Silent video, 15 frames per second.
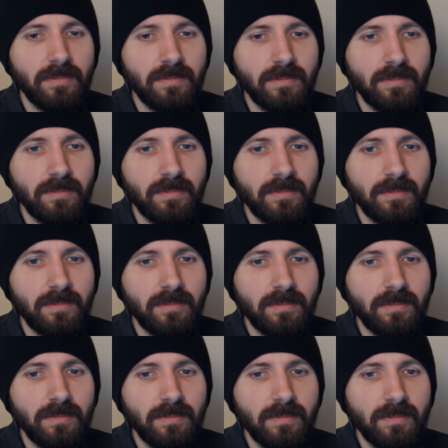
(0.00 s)

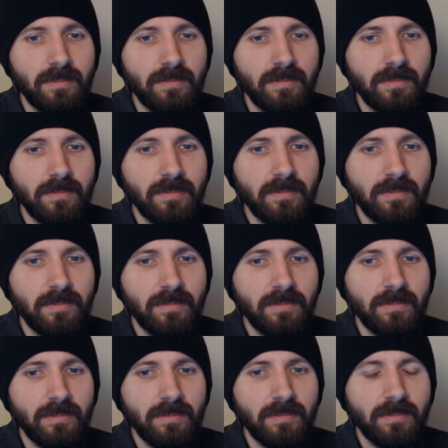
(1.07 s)

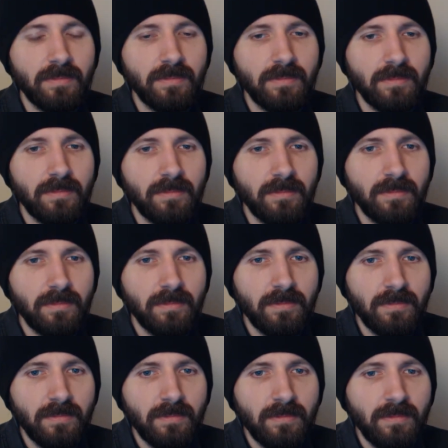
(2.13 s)

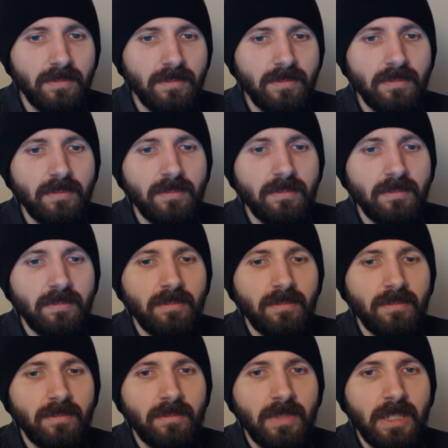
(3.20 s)

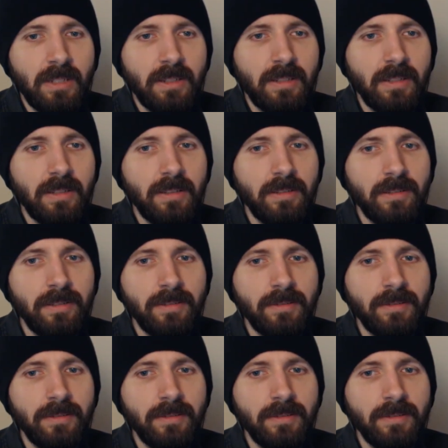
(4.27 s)
(no one is talking)